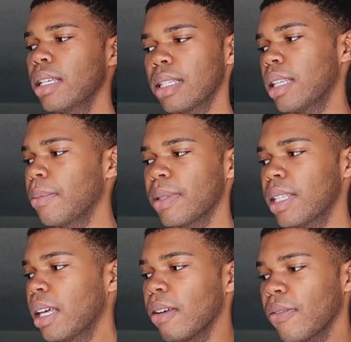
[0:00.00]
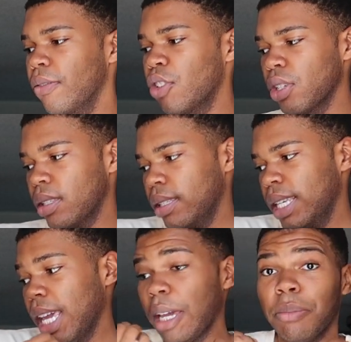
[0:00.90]
some stuff just
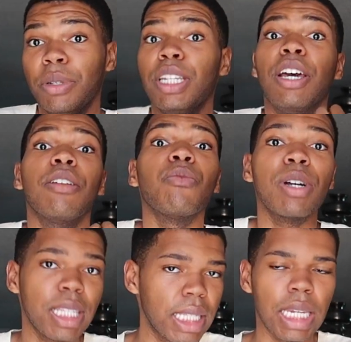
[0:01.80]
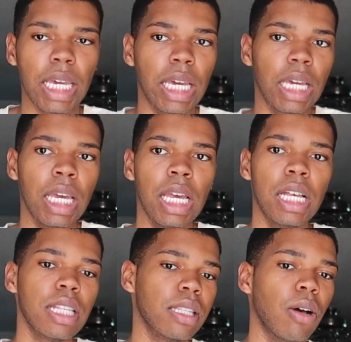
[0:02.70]
can't be done in one sitting.
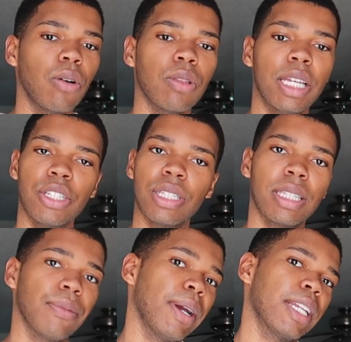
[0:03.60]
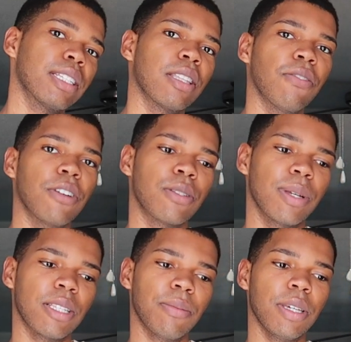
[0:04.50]
So let's just get right into the first
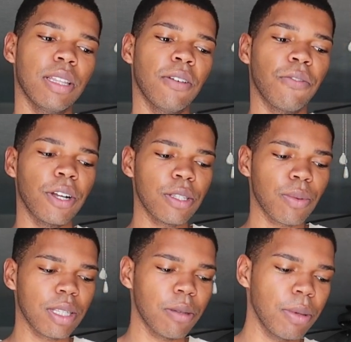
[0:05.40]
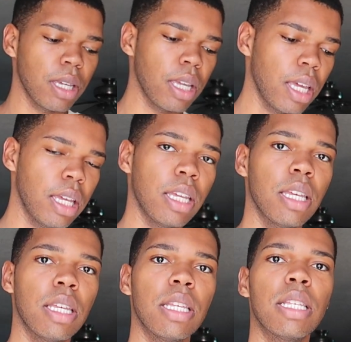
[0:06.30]
recipe. The first recipe
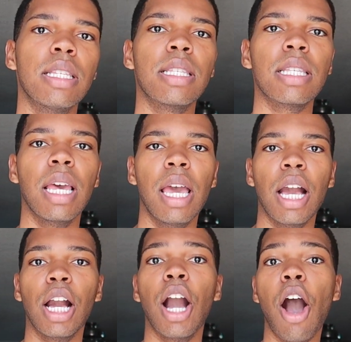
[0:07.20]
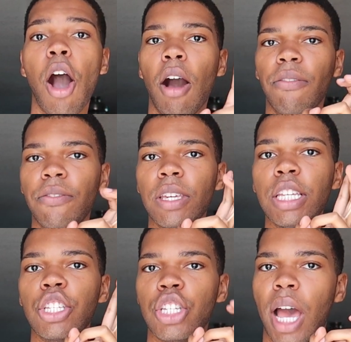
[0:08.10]
is
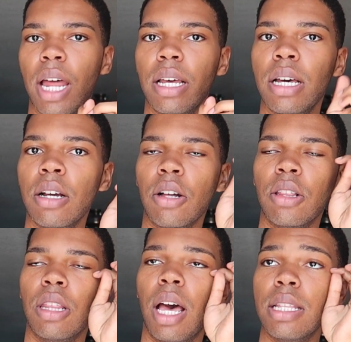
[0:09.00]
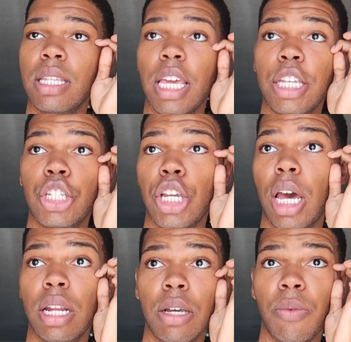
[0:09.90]
coffee chata or latte
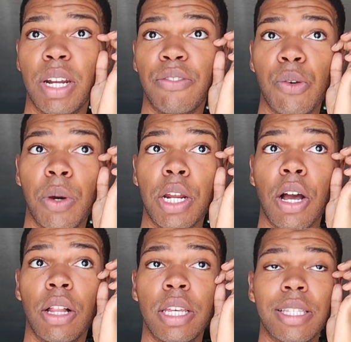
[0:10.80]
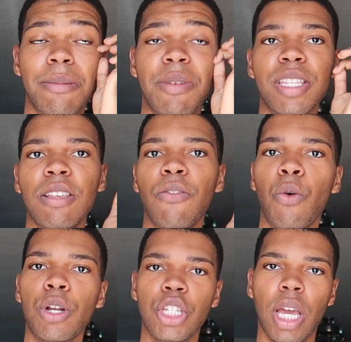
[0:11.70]
chata, whatever you want to call it. It's a mix of
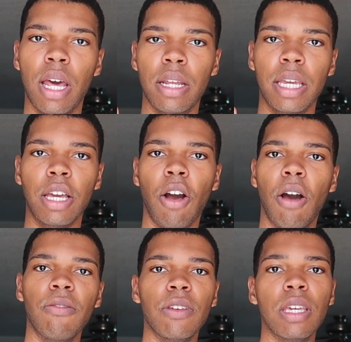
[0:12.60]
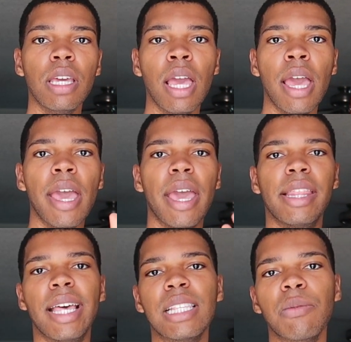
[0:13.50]
horchata and coffee,
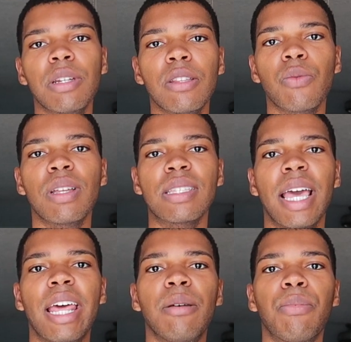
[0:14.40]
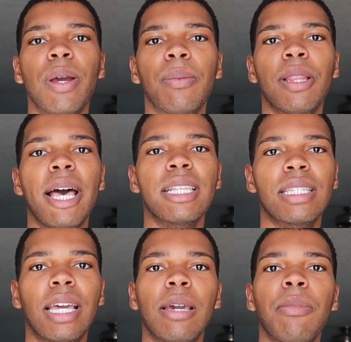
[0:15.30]
and that's one of the ones I had to prep last
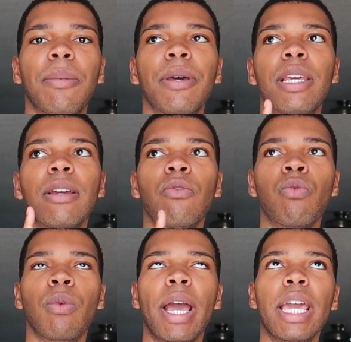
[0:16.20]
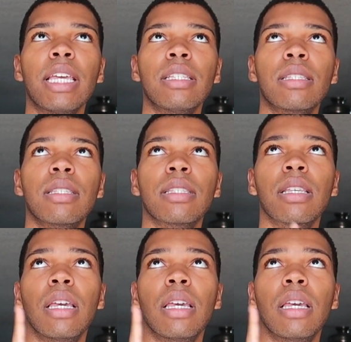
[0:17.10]
night by putting rice,